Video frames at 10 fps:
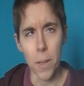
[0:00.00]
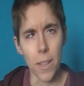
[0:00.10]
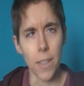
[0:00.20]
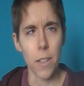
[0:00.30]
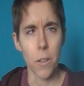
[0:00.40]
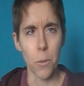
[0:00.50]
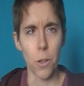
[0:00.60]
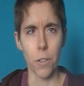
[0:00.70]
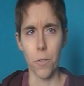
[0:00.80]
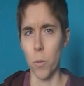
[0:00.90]
be
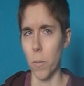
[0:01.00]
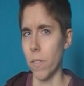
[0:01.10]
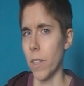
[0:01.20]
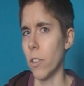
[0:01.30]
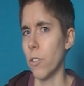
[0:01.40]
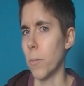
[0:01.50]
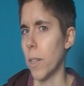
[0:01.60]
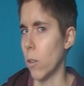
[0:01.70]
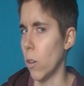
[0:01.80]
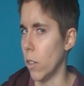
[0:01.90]
where I film my videos from
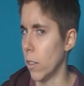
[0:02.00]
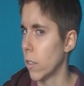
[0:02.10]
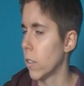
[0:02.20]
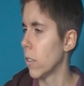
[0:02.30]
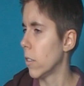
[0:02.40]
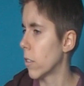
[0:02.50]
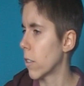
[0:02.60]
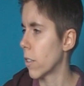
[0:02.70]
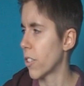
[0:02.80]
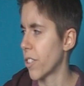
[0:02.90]
now on.
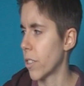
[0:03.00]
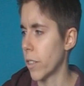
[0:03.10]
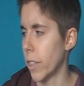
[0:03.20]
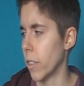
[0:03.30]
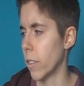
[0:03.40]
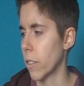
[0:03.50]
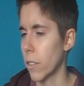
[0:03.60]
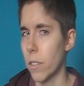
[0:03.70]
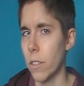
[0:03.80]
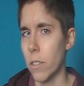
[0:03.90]
Just here.
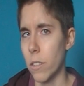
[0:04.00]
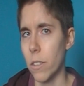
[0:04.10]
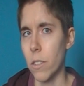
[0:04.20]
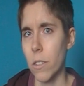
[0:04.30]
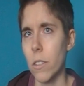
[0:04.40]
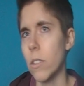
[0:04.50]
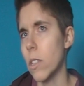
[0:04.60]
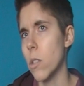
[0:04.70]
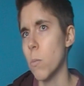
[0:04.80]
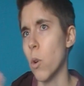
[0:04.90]
It's
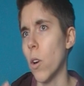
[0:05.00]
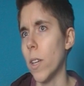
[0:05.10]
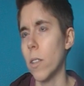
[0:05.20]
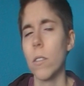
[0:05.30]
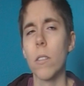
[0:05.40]
nice and bright.